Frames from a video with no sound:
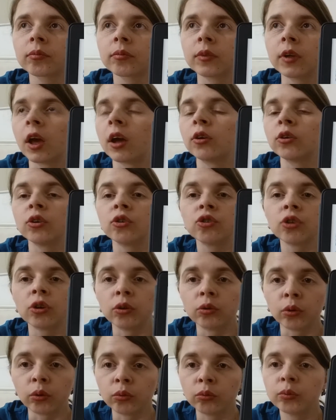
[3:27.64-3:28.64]
yeah, you can share
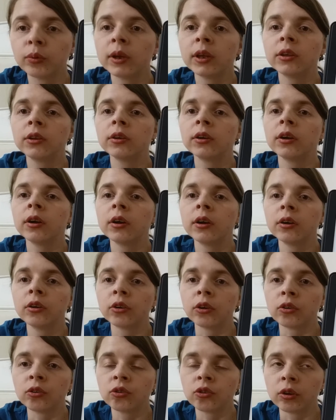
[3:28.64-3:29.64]
it on Twitter, you
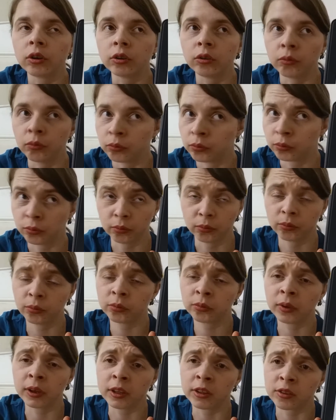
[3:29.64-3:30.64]
can share it on
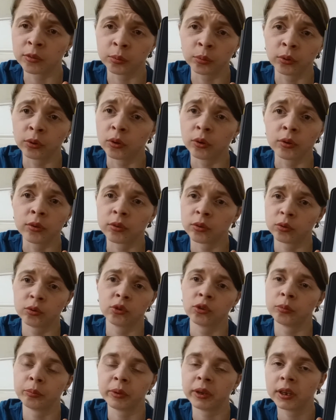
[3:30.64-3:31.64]
Facebook or
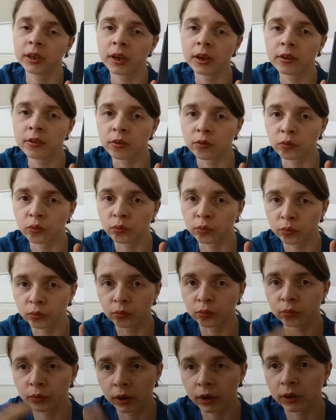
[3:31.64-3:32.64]
social medias if
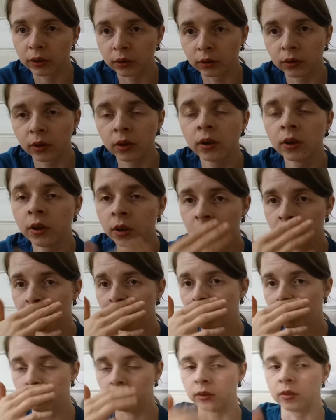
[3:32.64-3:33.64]
you've done
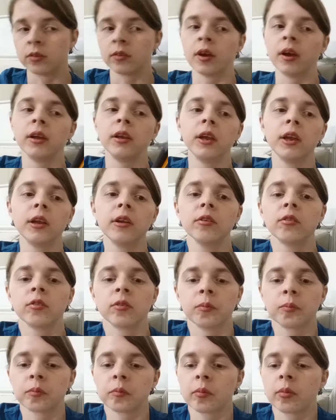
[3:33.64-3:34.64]
signings.
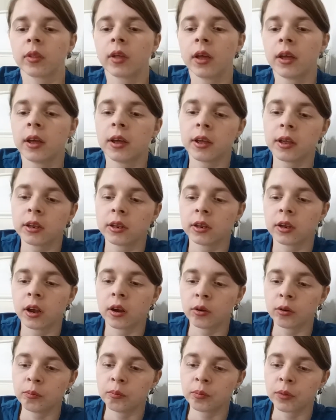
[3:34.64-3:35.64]
And
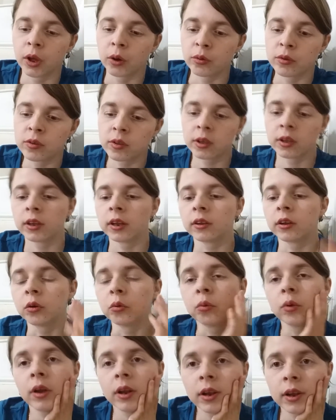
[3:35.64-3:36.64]
I was saying that I
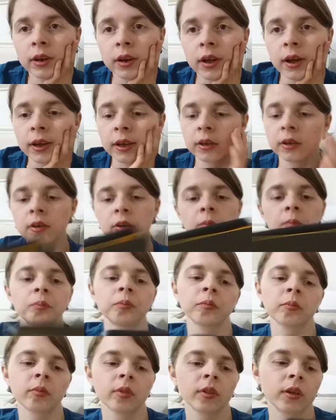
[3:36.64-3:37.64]
really like,
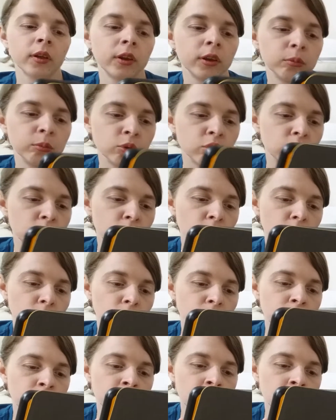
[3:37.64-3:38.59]
let me show you,